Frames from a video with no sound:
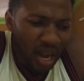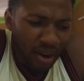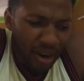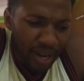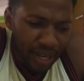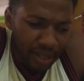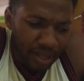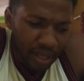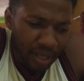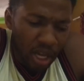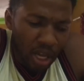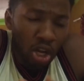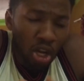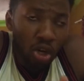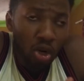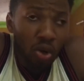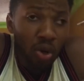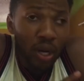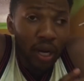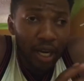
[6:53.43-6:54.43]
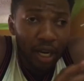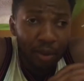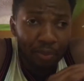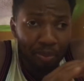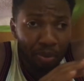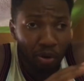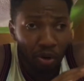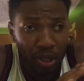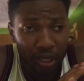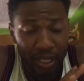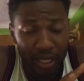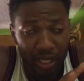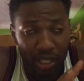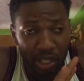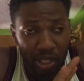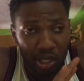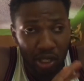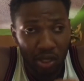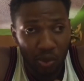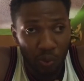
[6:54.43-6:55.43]
All right, look at the
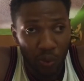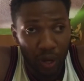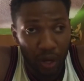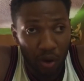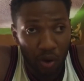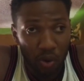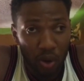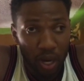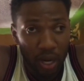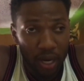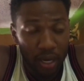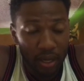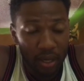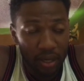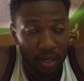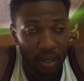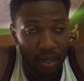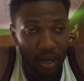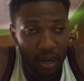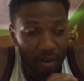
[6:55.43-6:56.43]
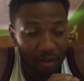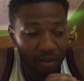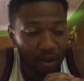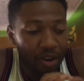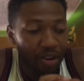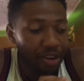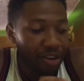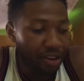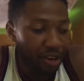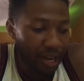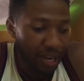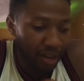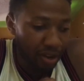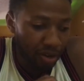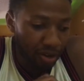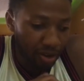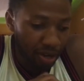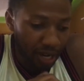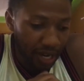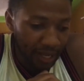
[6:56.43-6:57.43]
protests we are going a foreign right
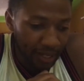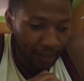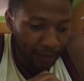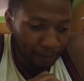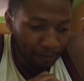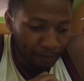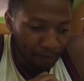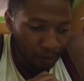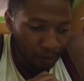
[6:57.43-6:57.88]
now, right?